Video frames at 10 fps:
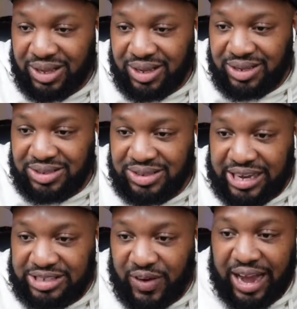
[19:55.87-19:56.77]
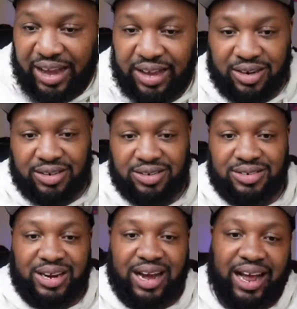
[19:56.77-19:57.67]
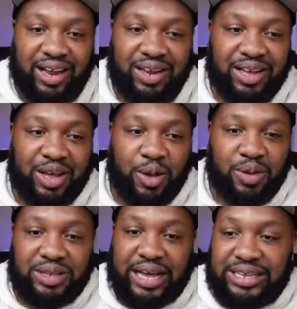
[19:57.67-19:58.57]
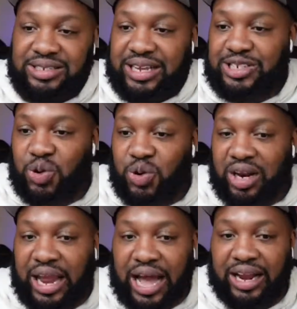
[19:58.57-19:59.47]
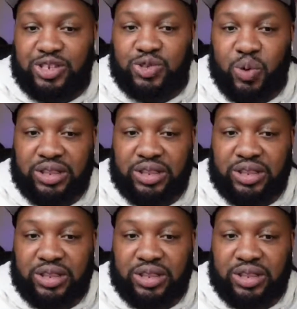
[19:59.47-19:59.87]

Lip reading: Shots fired. All right. That's what the